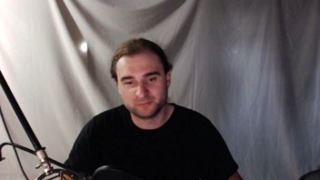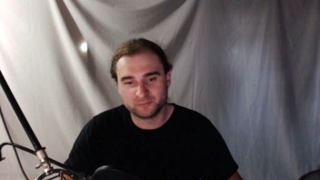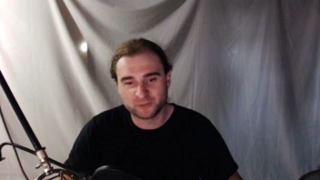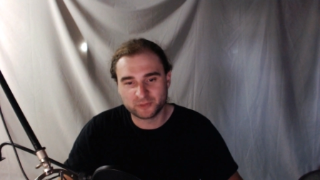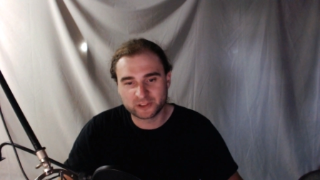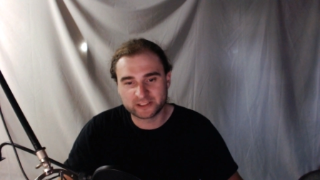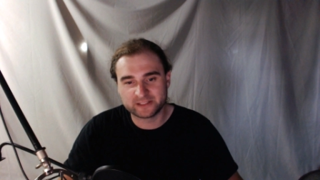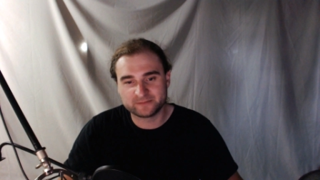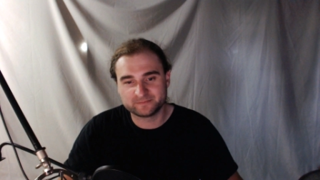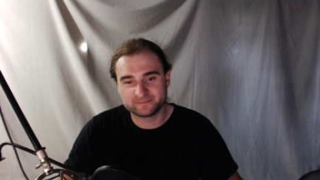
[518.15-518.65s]

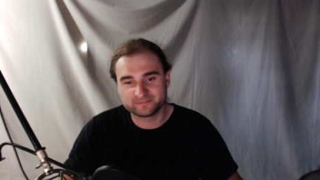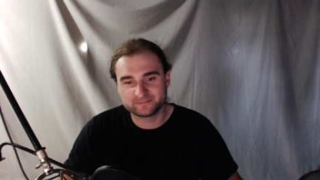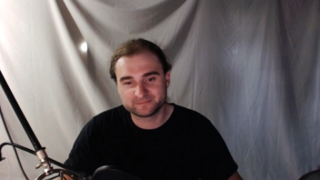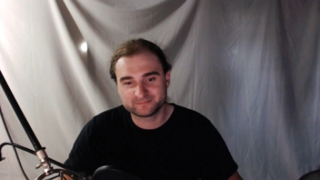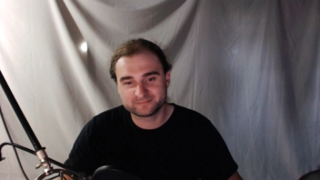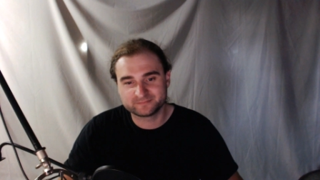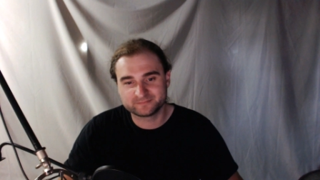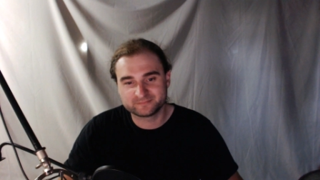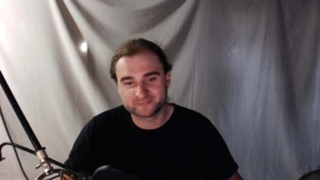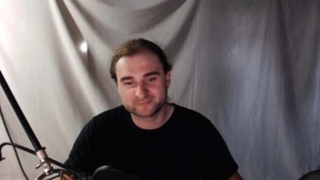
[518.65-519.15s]
but
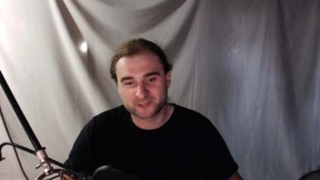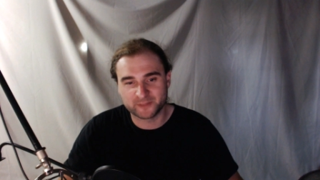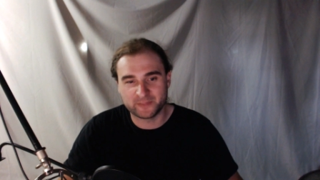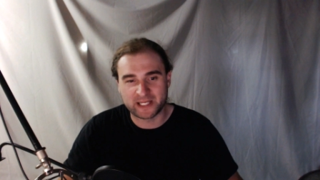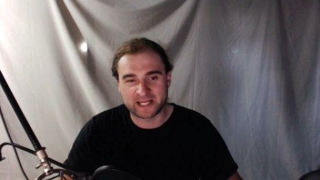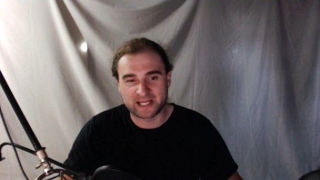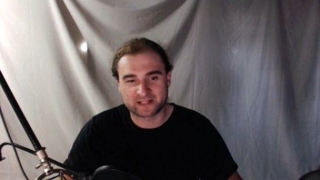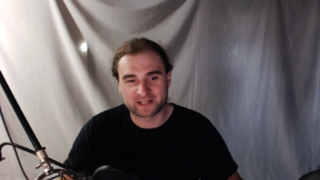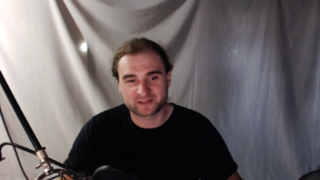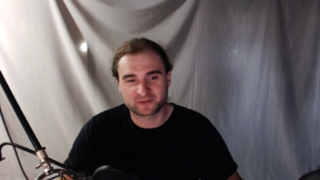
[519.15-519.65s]
the
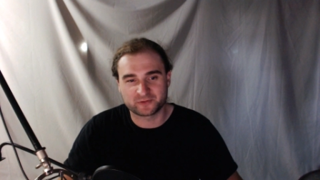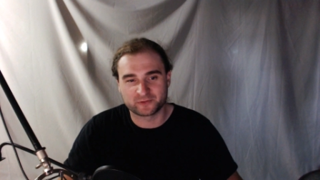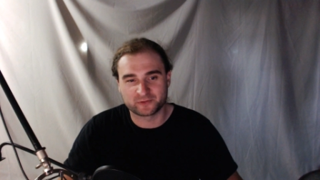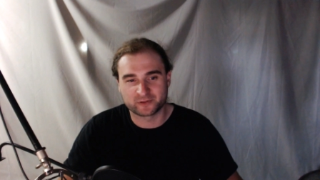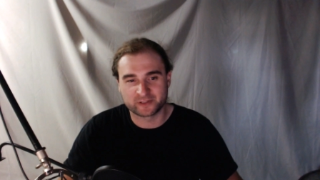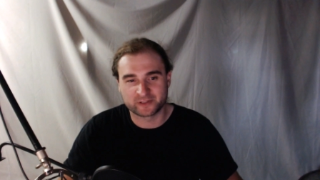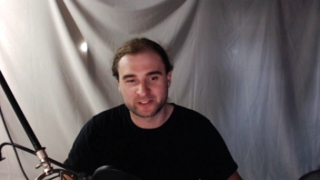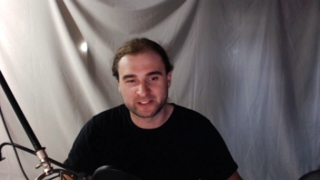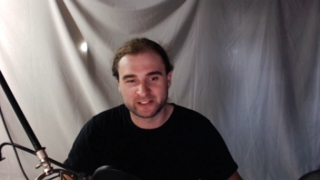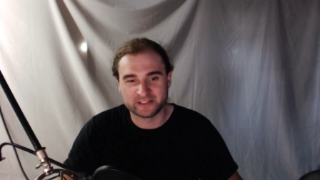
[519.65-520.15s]

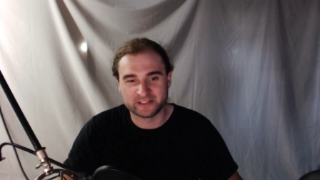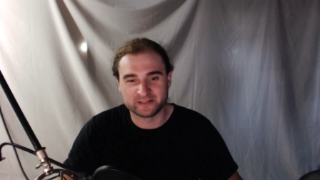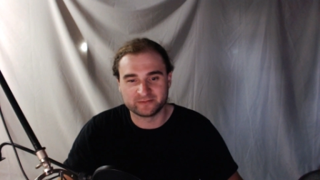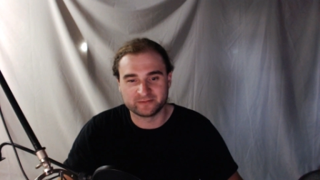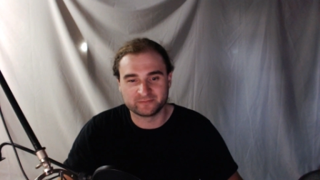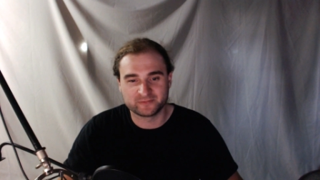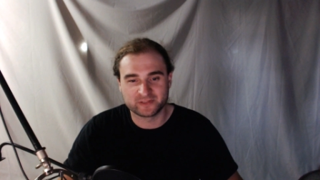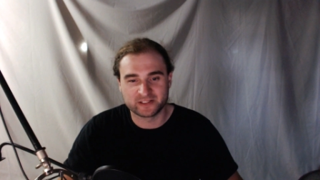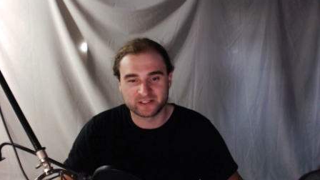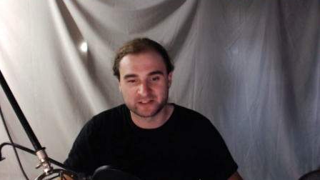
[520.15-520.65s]
backstory
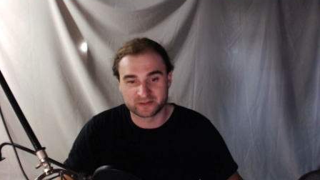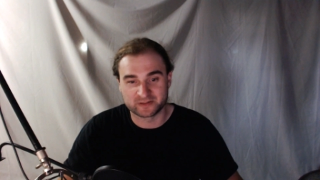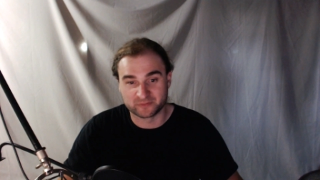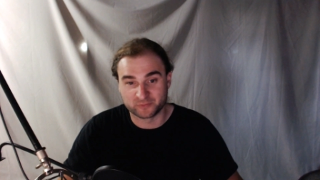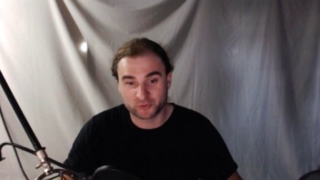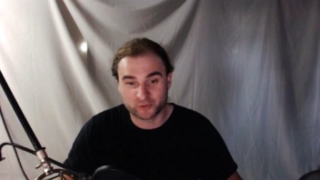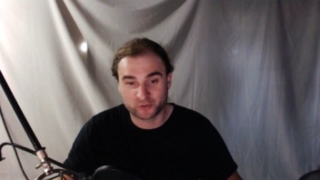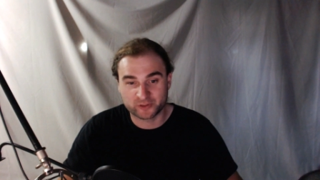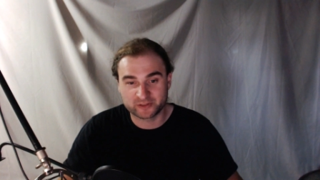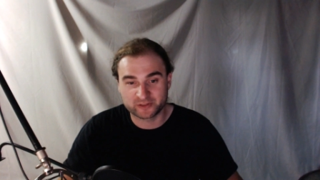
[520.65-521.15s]
is
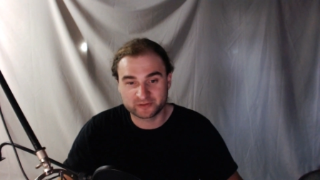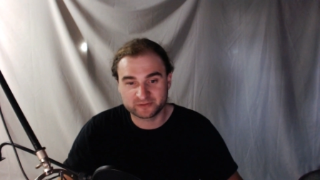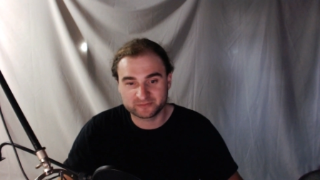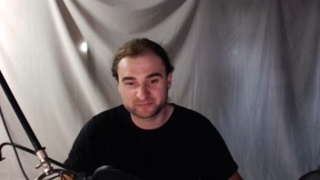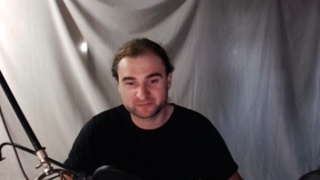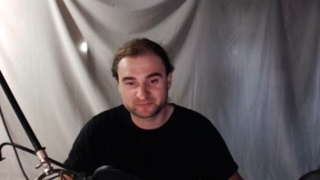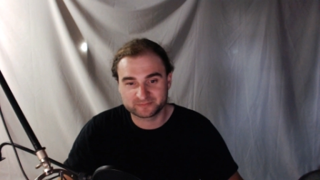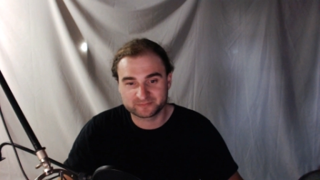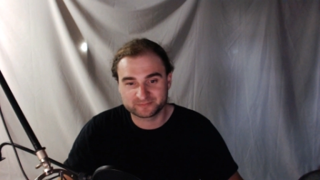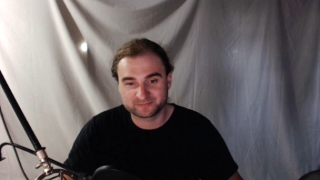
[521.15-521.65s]

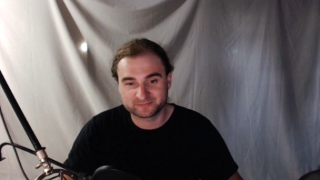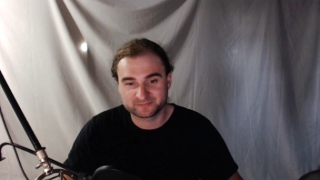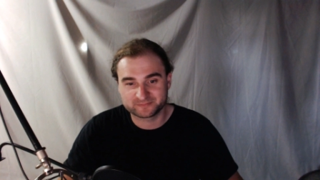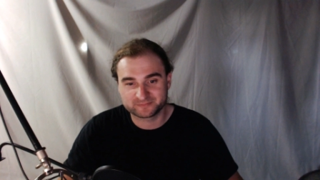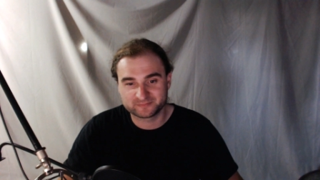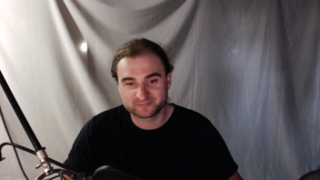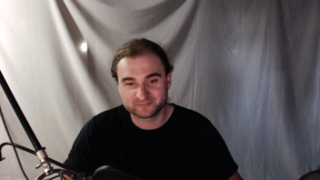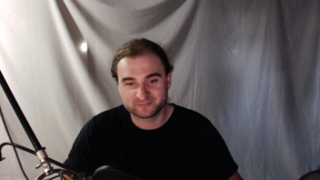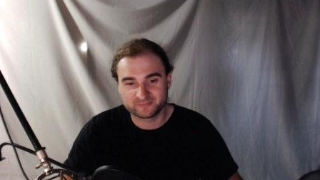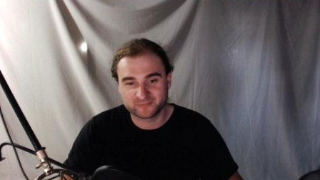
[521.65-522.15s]
important.
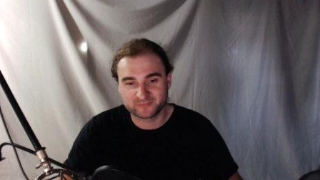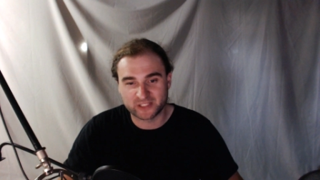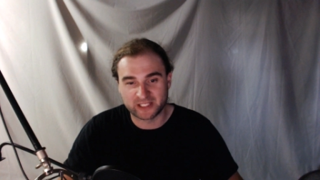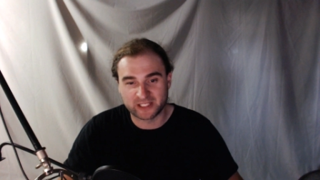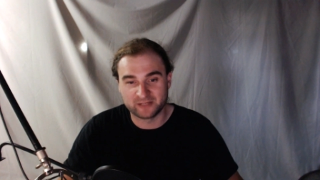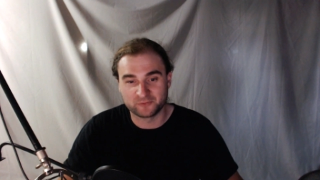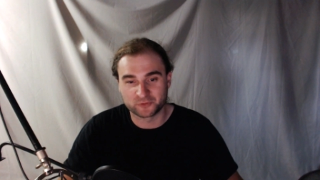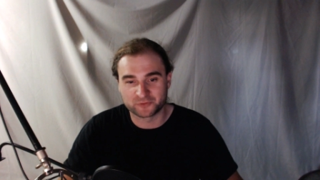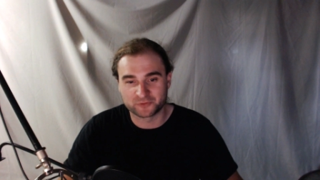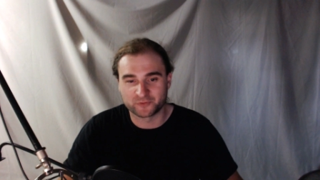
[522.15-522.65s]

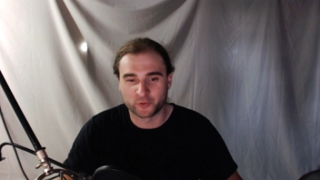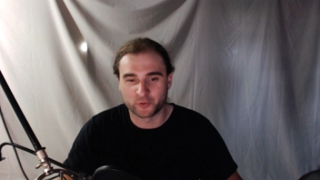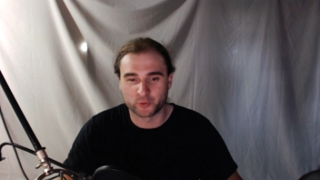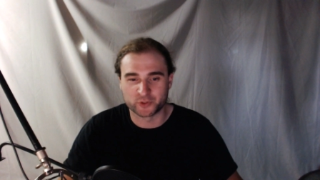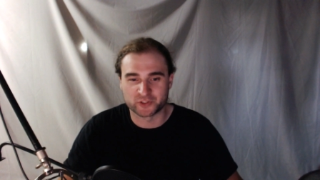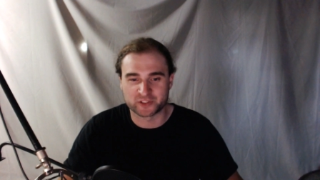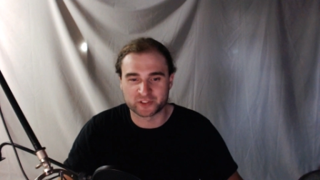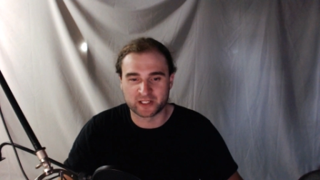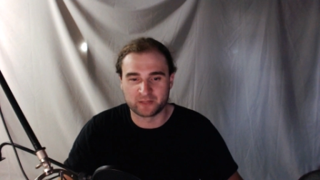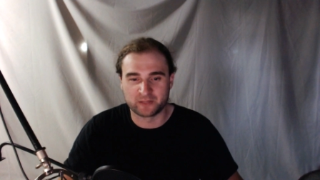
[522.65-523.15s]
It was
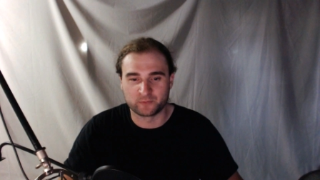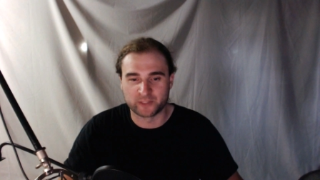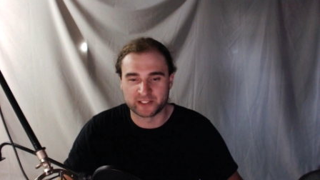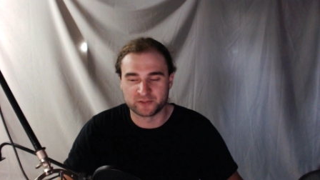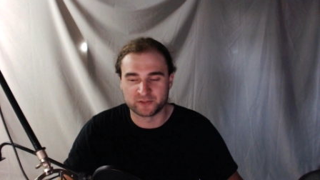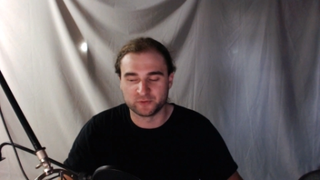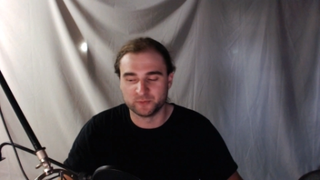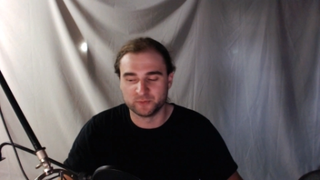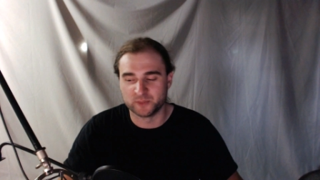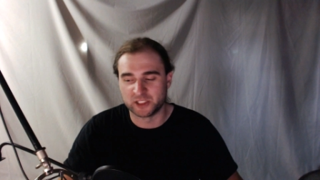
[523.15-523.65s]
focused on way
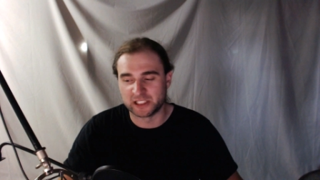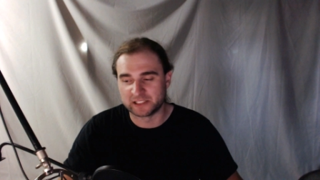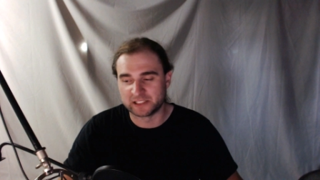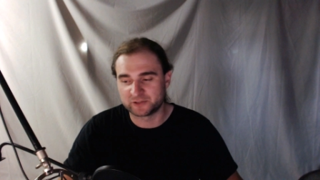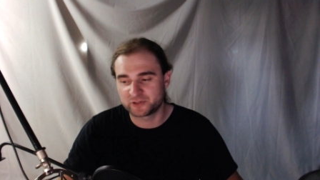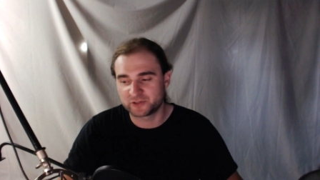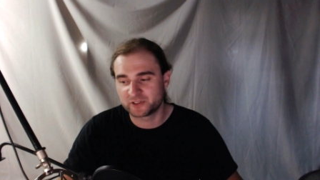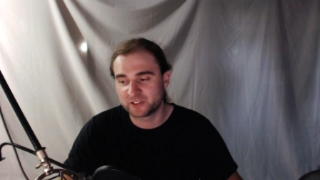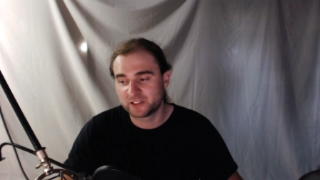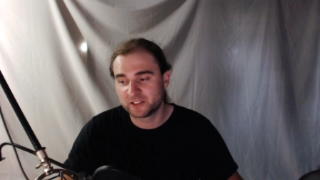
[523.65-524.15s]
too
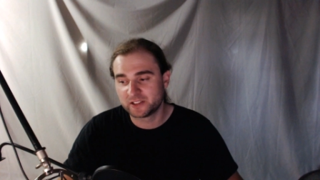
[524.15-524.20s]
much.